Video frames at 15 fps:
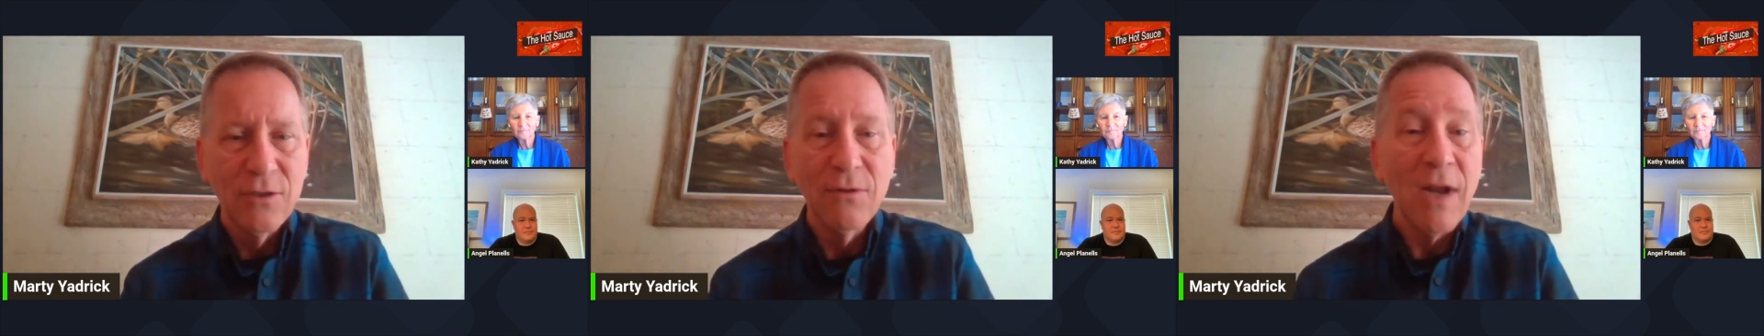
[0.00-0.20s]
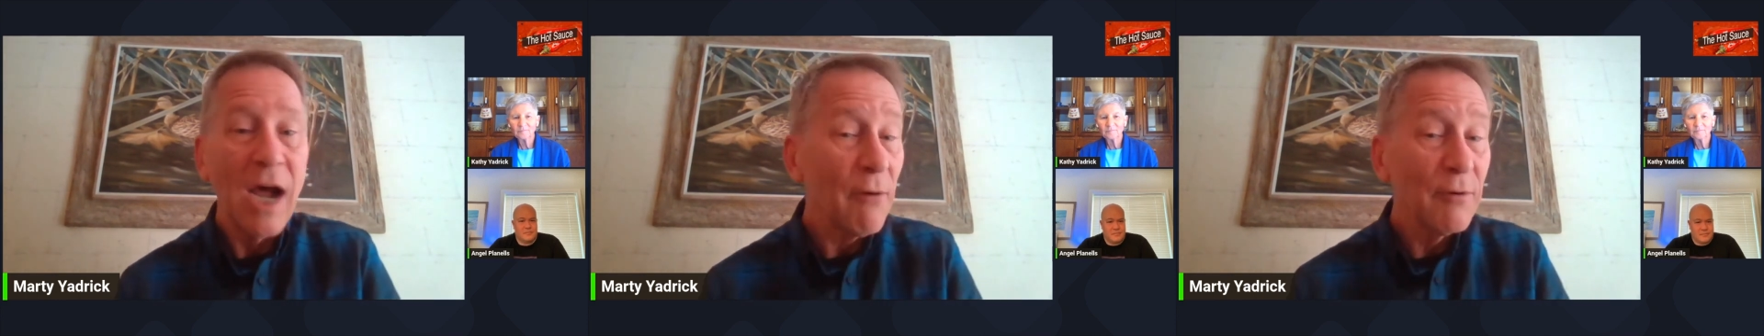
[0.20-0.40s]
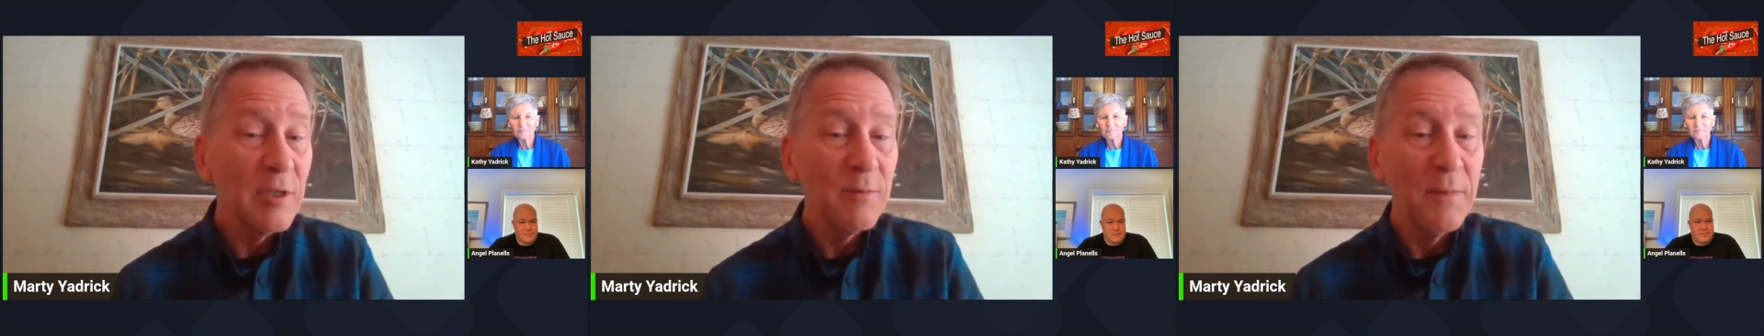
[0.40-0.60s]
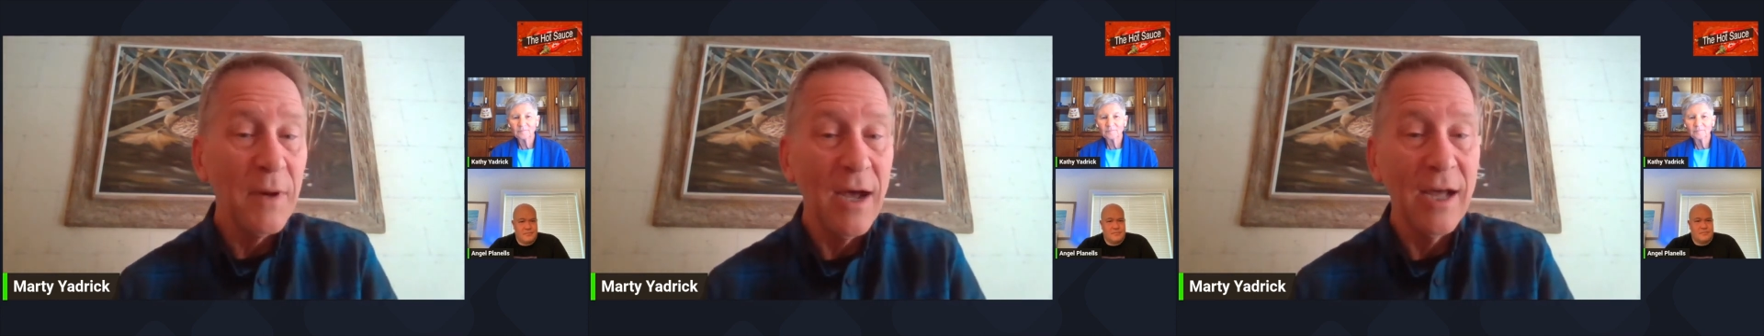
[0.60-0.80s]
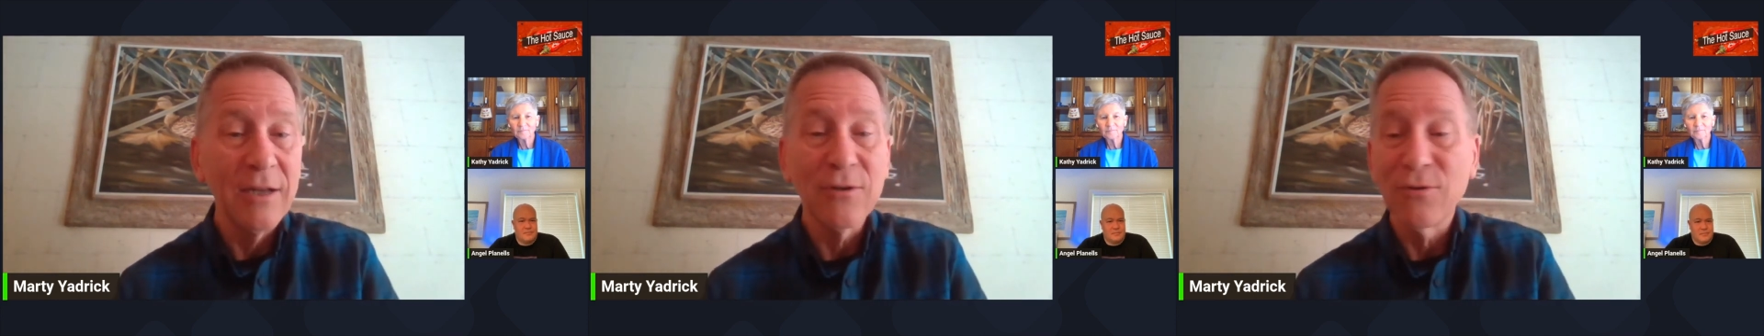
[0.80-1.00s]
not
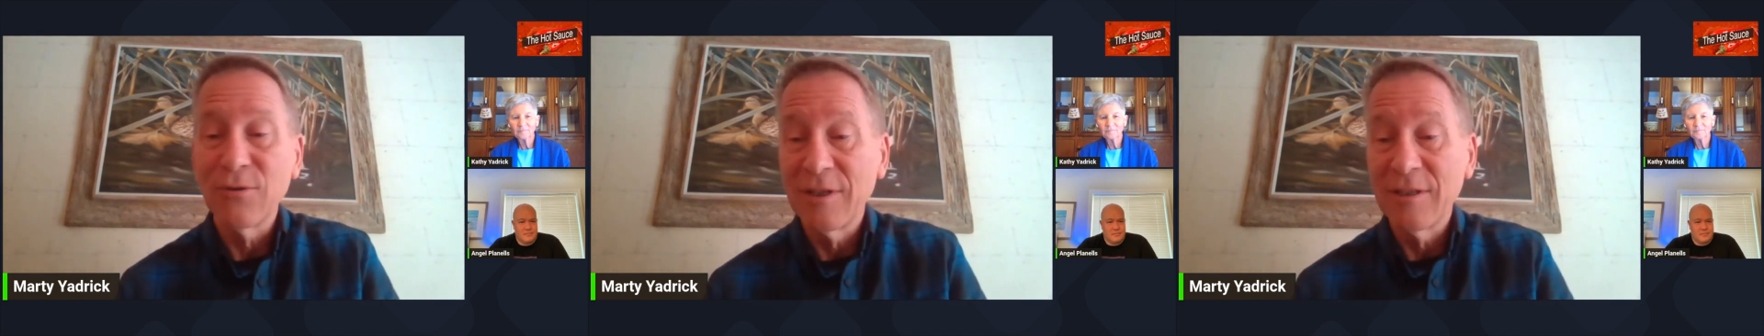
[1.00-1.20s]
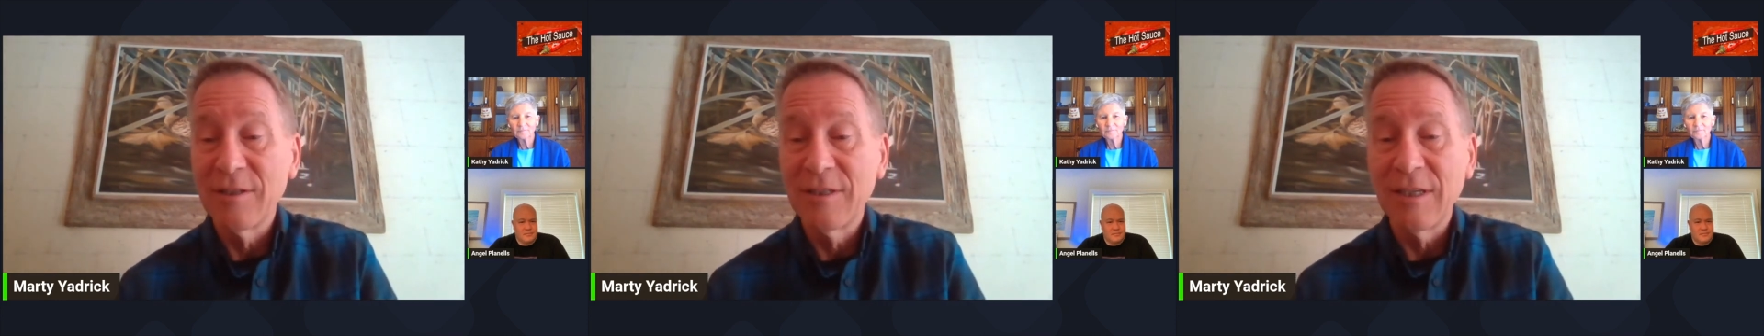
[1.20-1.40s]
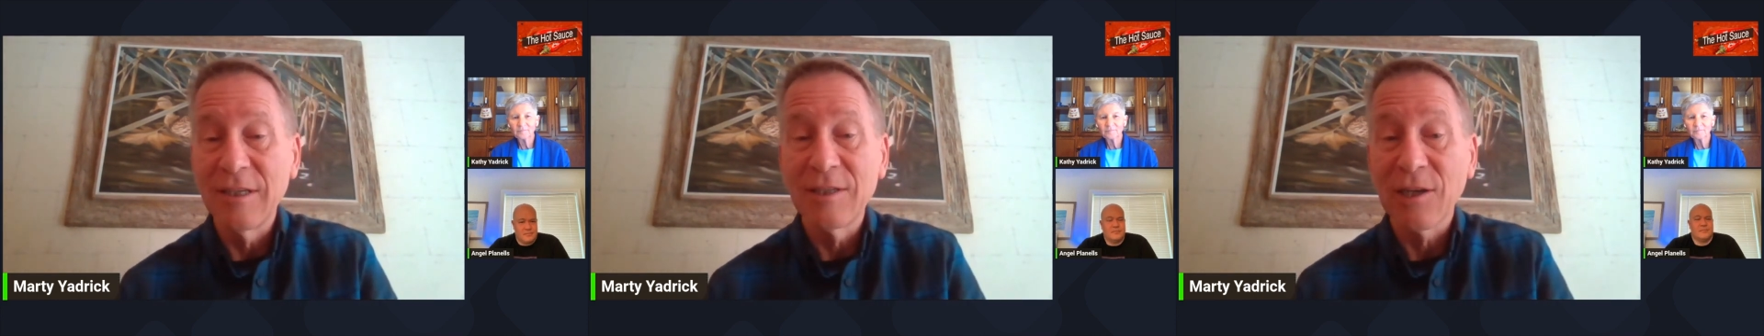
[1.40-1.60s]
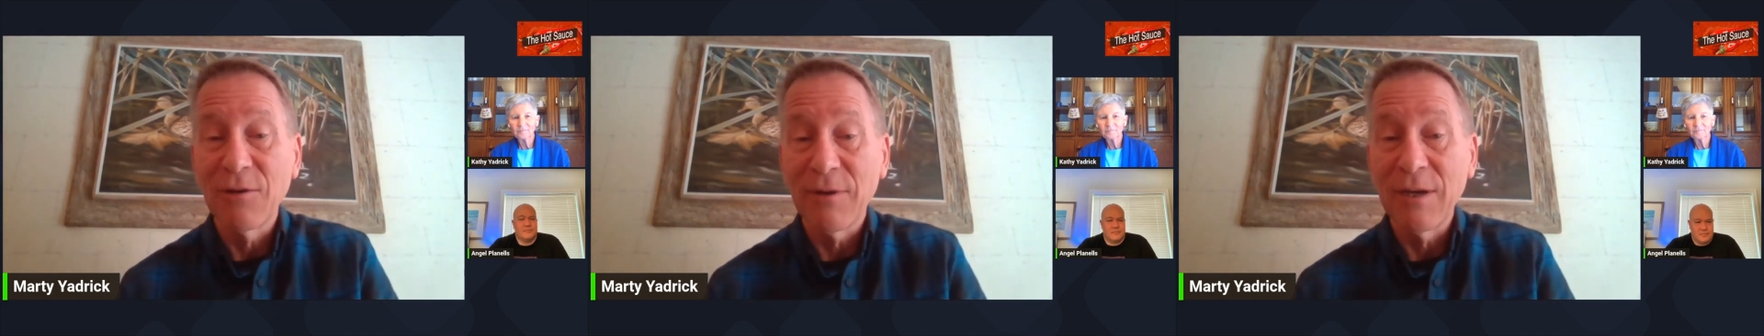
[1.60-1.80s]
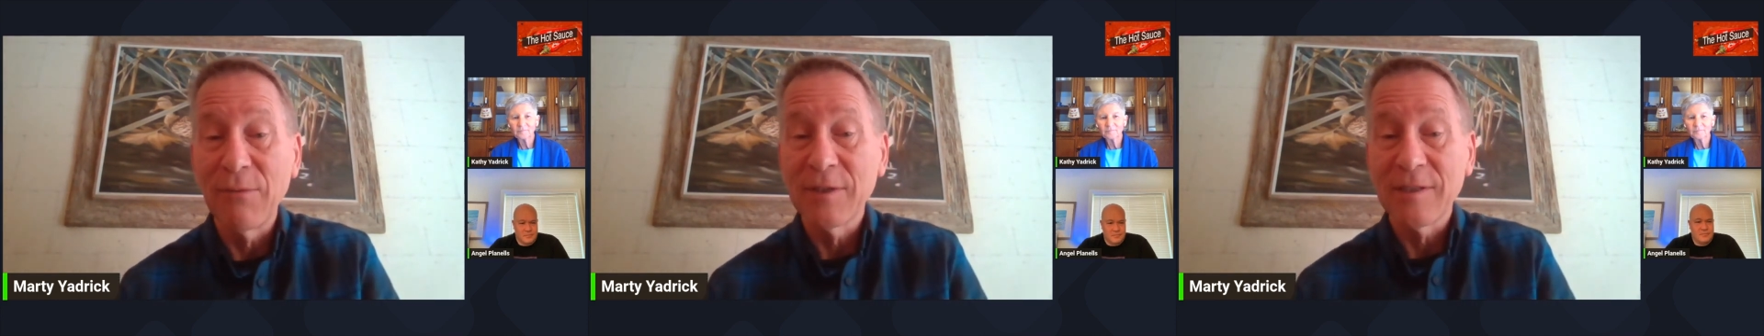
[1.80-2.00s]
respond or to
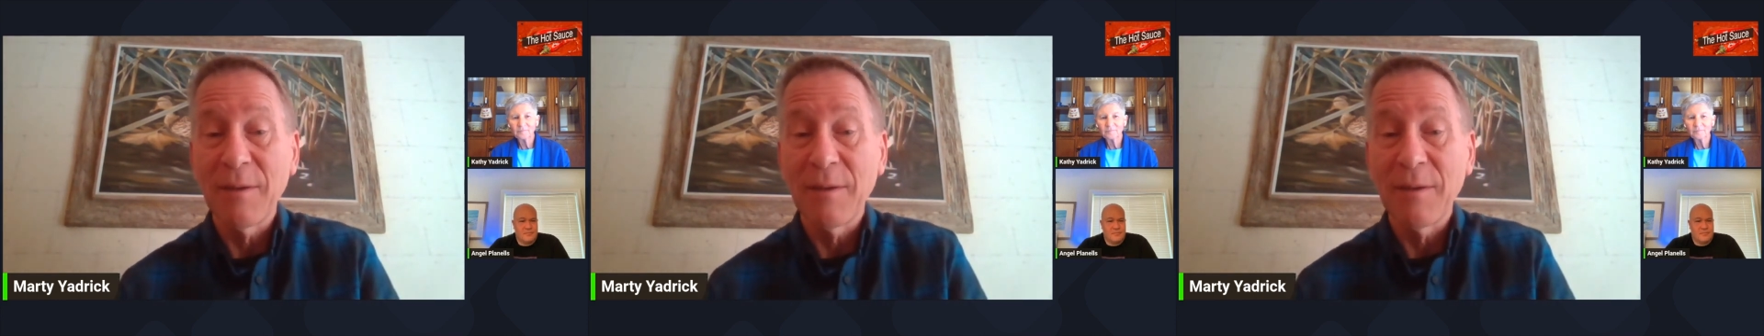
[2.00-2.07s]
disagree with